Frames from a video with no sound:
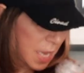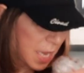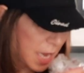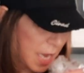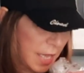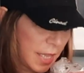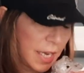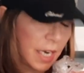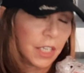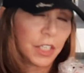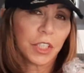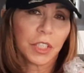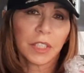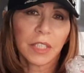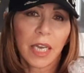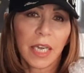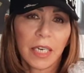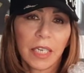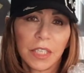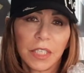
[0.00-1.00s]
and then I
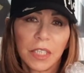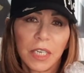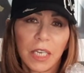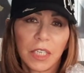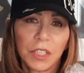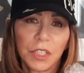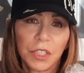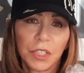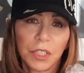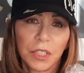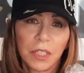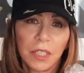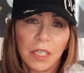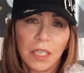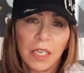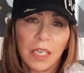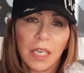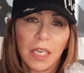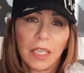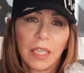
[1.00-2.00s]
just kind of touch
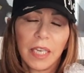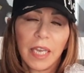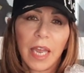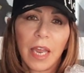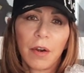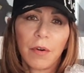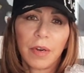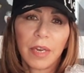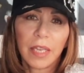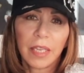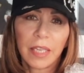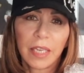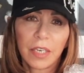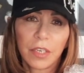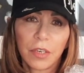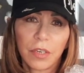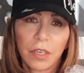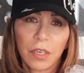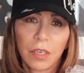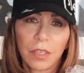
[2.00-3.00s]
the area
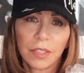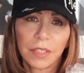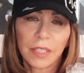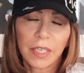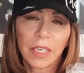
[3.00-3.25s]
that hurts,